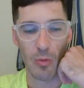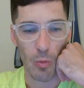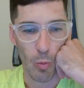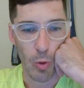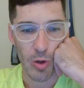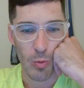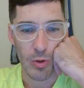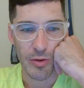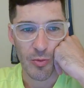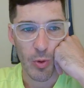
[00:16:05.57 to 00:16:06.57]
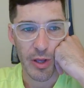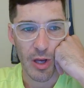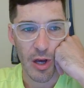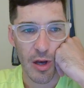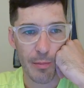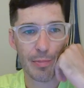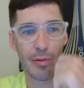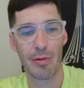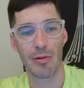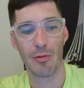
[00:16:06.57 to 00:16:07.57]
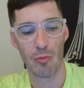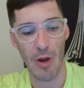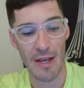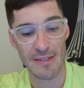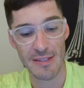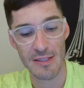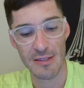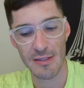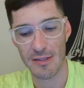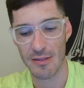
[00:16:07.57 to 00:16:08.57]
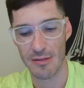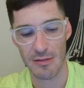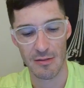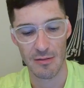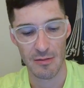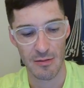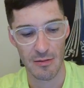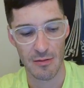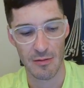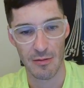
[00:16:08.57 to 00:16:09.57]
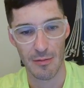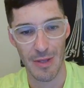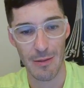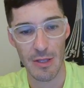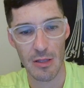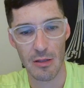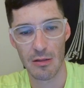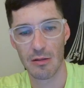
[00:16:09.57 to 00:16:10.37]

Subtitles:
work one's way up. Rises. Maybe.